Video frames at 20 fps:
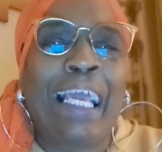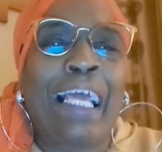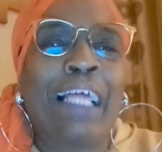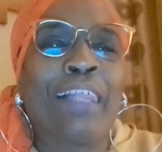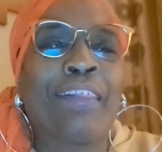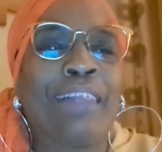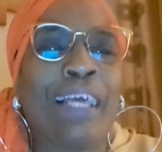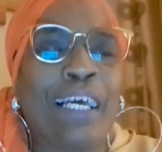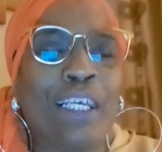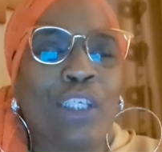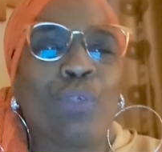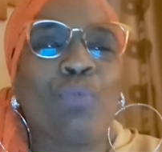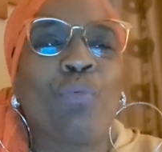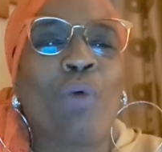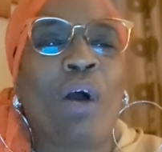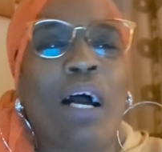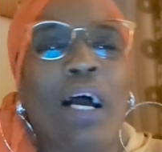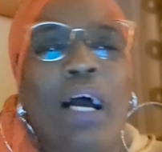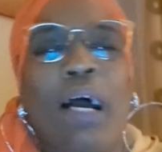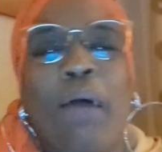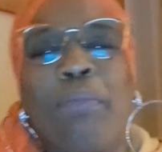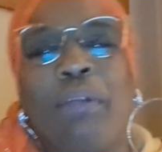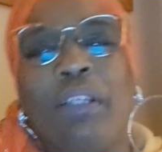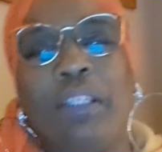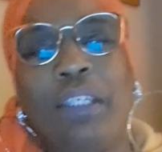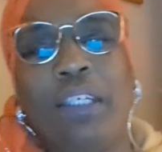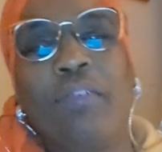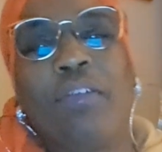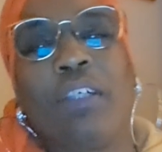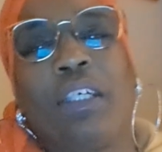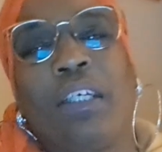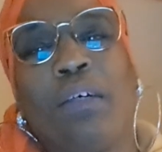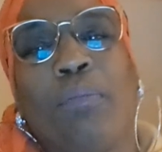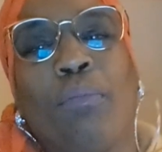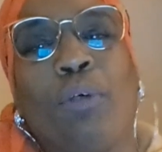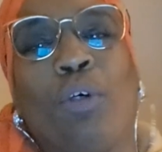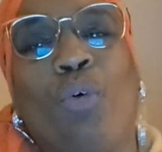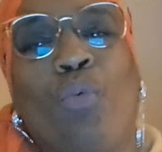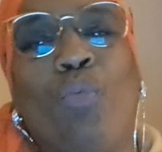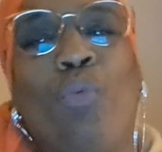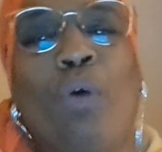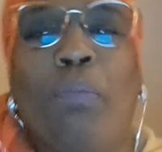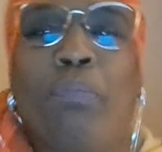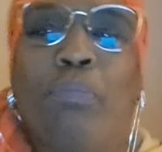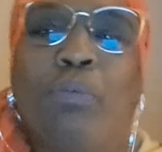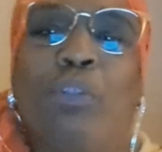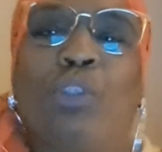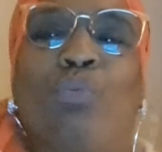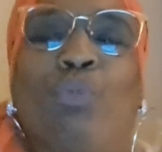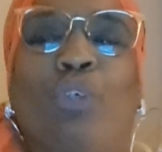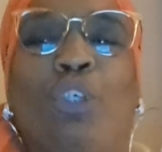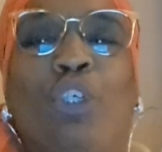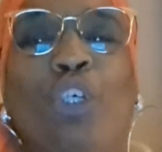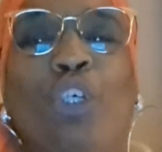and that's why I believe the chemical weapons were